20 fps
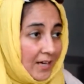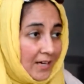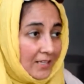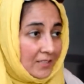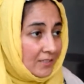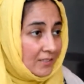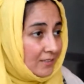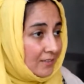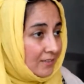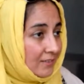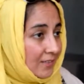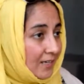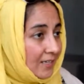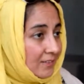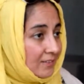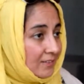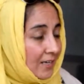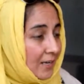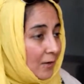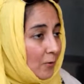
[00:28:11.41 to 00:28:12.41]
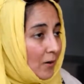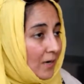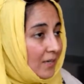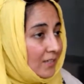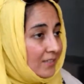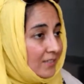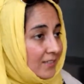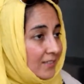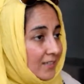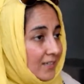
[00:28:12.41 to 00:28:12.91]
So that's
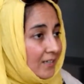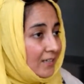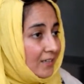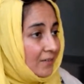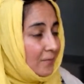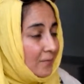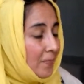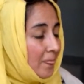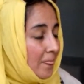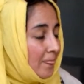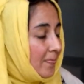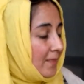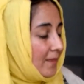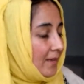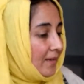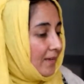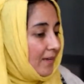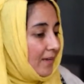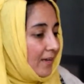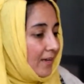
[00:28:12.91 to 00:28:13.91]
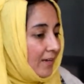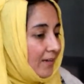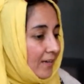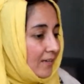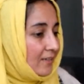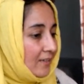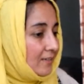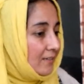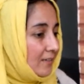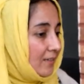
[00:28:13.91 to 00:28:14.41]
how I see it,
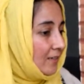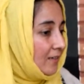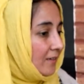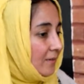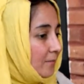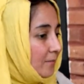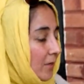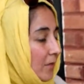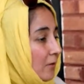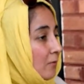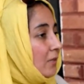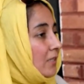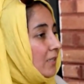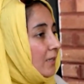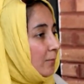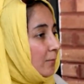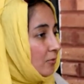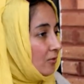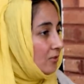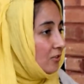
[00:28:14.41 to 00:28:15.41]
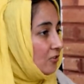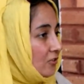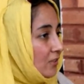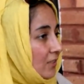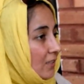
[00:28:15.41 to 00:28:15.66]
and I really